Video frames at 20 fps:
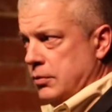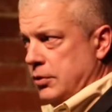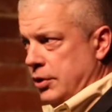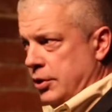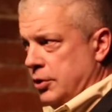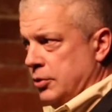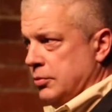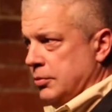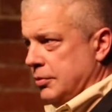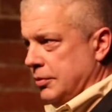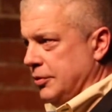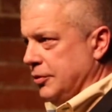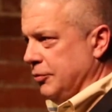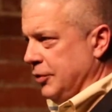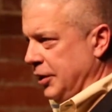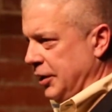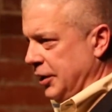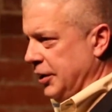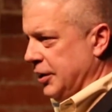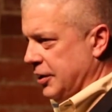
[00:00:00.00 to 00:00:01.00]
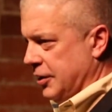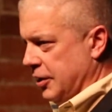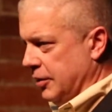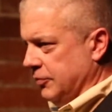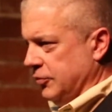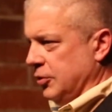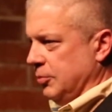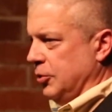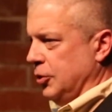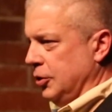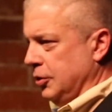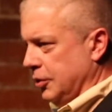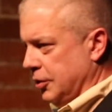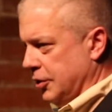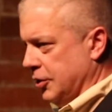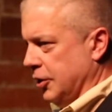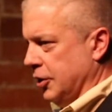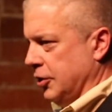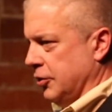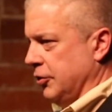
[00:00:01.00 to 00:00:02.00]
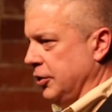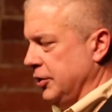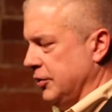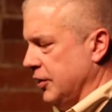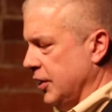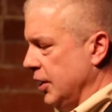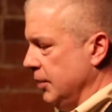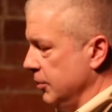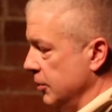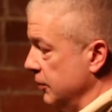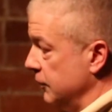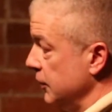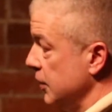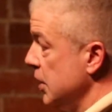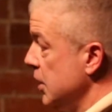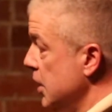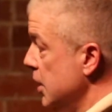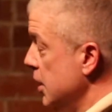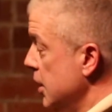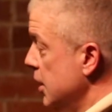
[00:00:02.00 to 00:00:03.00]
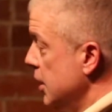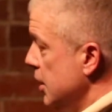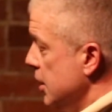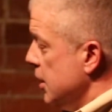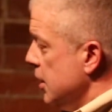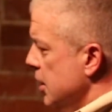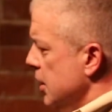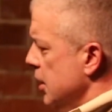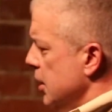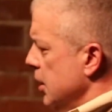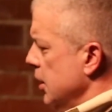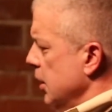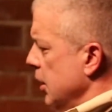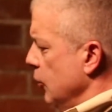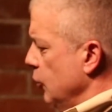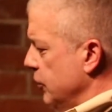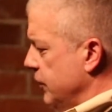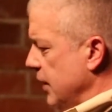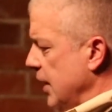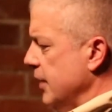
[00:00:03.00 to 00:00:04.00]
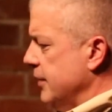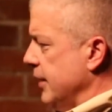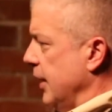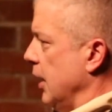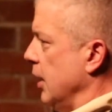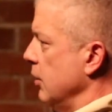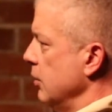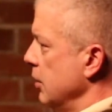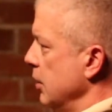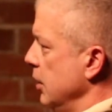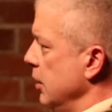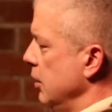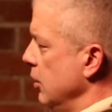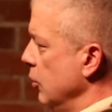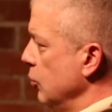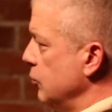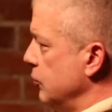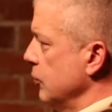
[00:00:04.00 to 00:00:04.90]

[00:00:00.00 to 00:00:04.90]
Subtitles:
the really comfortable concrete tables. And we sat down, and no